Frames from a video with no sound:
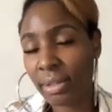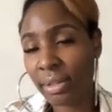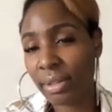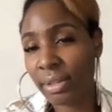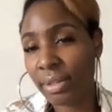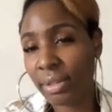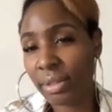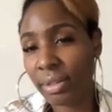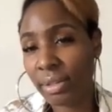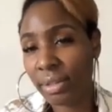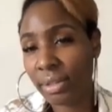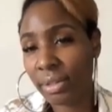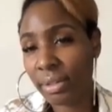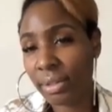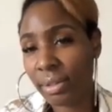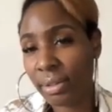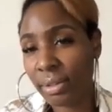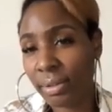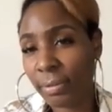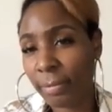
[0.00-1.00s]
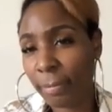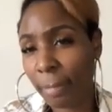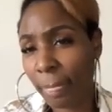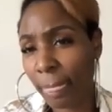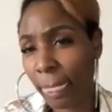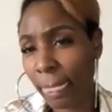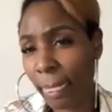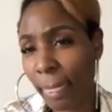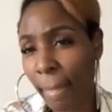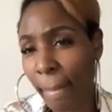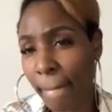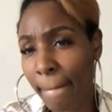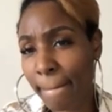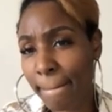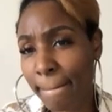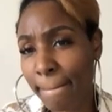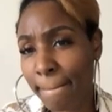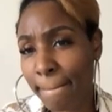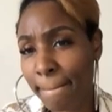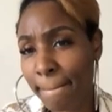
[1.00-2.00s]

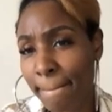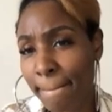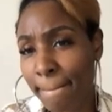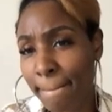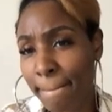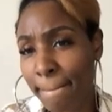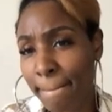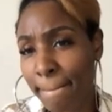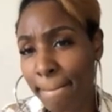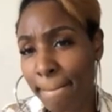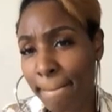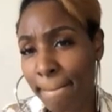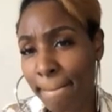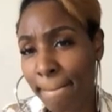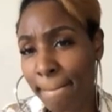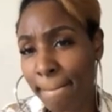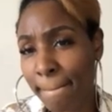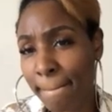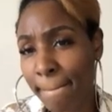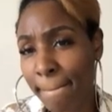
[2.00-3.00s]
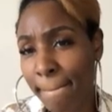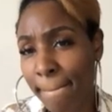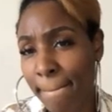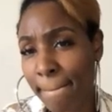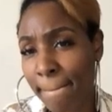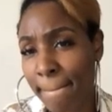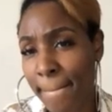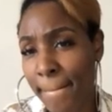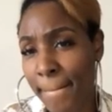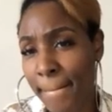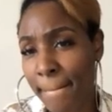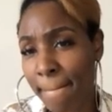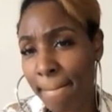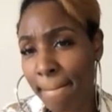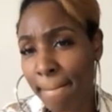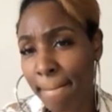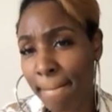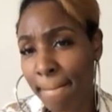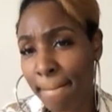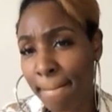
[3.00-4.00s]

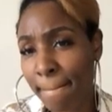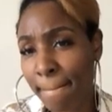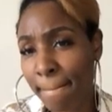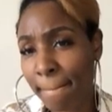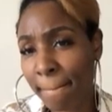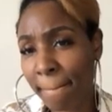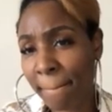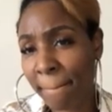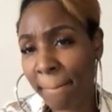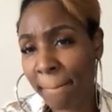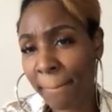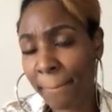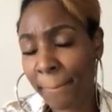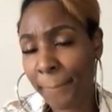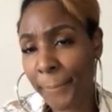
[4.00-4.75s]
(silent)